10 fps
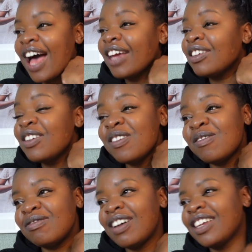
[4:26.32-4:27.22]
I
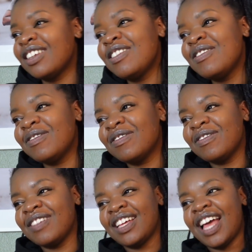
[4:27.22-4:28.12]
know.
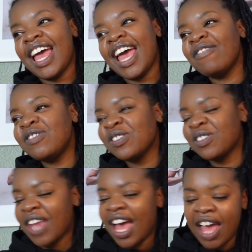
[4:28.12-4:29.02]
I have
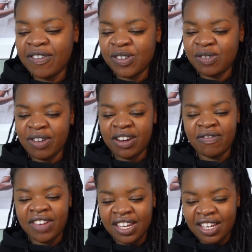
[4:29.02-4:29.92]
to
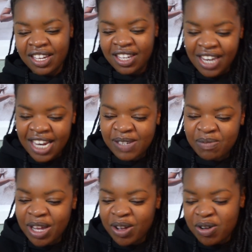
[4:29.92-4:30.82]
renovate it. That's
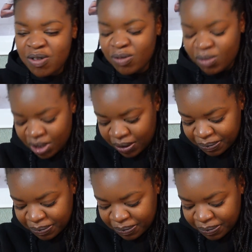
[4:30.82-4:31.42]
my goal.